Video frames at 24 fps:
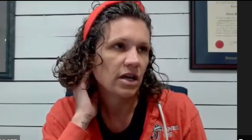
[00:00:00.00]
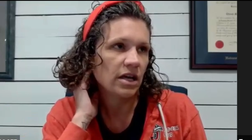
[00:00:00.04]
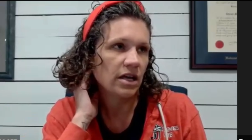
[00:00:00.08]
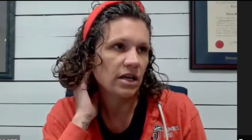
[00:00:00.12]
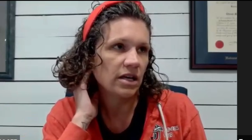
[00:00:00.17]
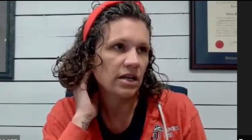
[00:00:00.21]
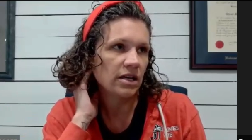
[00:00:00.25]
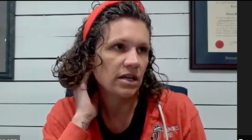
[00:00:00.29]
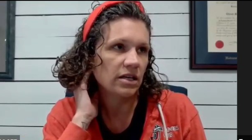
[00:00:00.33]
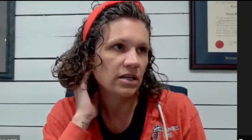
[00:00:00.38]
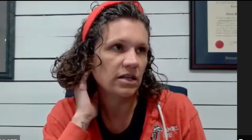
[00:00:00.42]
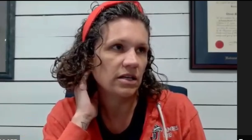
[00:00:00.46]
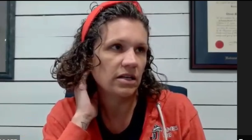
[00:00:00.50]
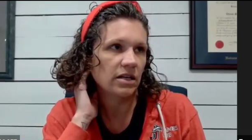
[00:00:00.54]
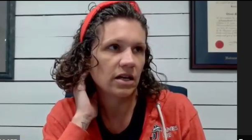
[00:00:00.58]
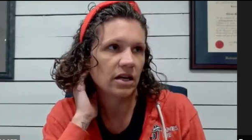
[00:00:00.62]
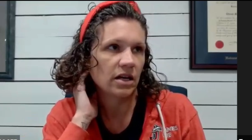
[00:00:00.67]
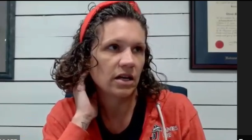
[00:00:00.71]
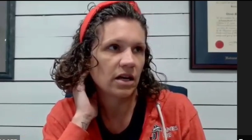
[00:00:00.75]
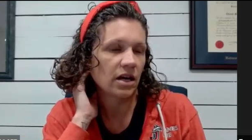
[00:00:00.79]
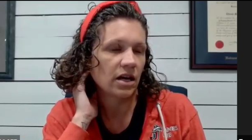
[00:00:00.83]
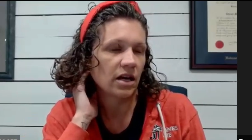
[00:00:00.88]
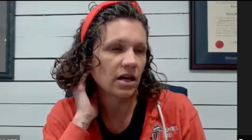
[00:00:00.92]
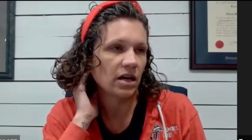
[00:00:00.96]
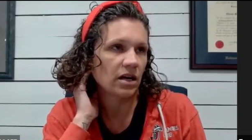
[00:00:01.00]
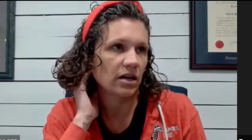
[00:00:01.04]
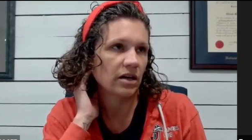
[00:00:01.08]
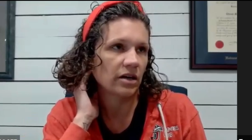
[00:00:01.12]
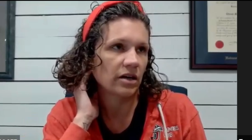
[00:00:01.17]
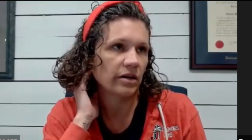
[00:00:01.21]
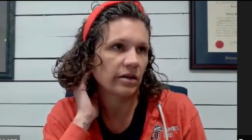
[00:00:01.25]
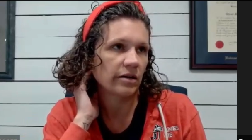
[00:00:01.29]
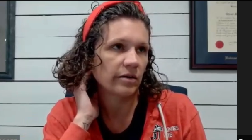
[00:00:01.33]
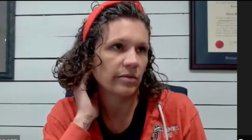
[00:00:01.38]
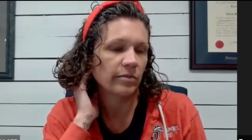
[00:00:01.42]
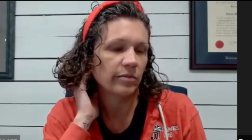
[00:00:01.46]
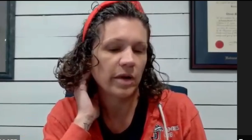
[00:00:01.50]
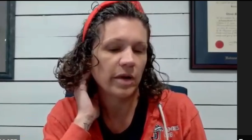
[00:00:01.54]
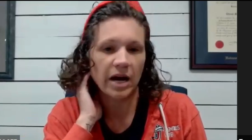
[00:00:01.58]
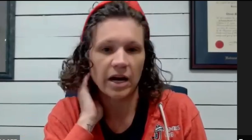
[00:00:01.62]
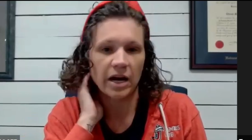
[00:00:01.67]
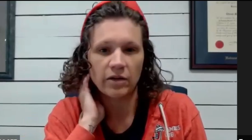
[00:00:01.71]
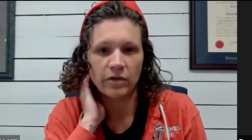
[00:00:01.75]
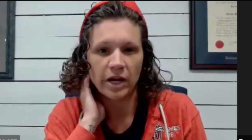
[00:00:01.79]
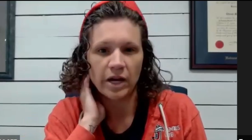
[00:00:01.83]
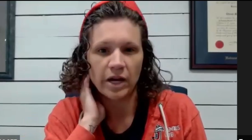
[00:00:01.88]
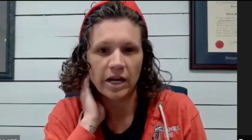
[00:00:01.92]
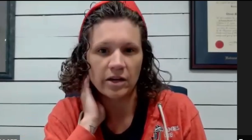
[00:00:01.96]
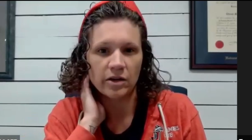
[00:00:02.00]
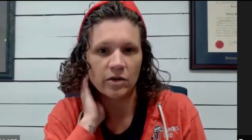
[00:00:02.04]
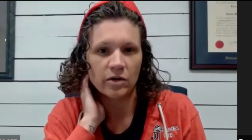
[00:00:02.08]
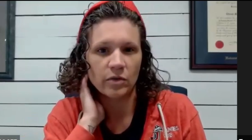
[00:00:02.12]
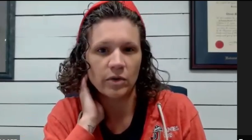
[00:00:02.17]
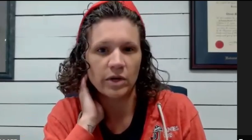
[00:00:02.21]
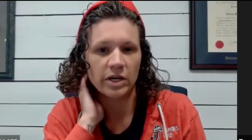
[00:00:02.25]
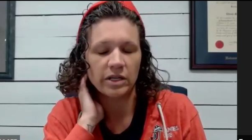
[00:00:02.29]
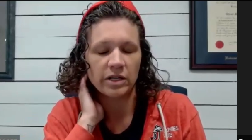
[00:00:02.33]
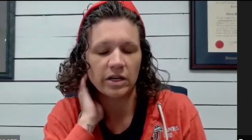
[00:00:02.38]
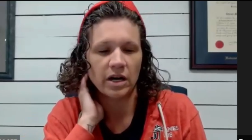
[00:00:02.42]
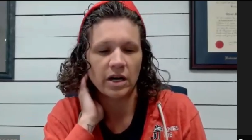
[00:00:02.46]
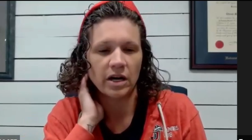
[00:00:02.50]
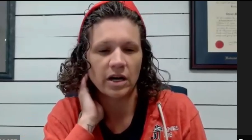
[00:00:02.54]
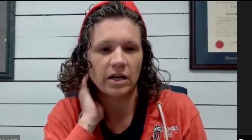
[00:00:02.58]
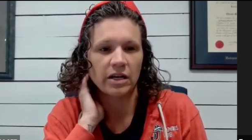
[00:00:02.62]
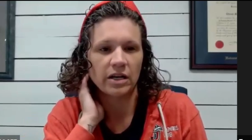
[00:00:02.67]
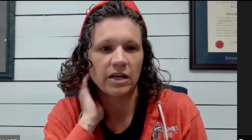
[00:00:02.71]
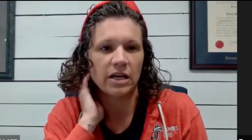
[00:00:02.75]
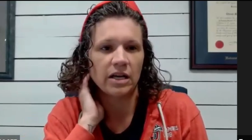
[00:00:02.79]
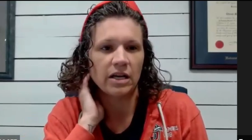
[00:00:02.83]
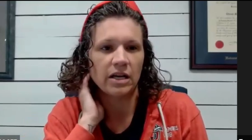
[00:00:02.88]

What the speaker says: in Iran or whatnot.